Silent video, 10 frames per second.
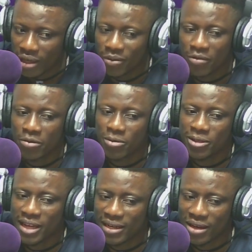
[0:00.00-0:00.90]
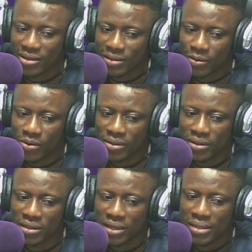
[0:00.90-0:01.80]
And away from all that, now
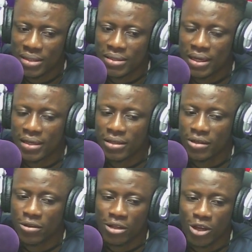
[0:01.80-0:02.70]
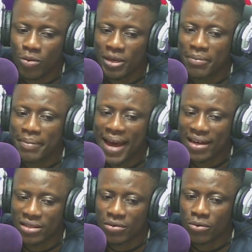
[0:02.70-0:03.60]
sports. The second Ethiopian
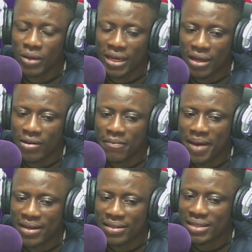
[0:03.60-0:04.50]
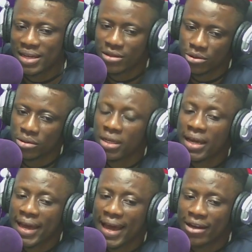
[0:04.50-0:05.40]
man to win the men's title
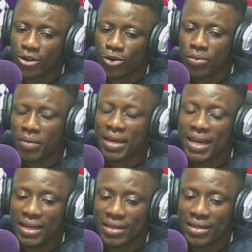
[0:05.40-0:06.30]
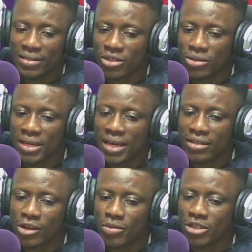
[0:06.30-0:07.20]
at the Okpebe International
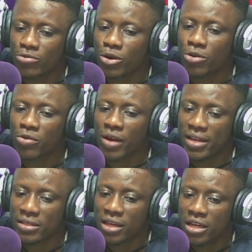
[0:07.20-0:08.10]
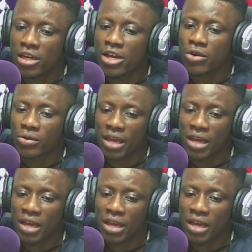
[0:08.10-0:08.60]
10-kilometer road race, Leo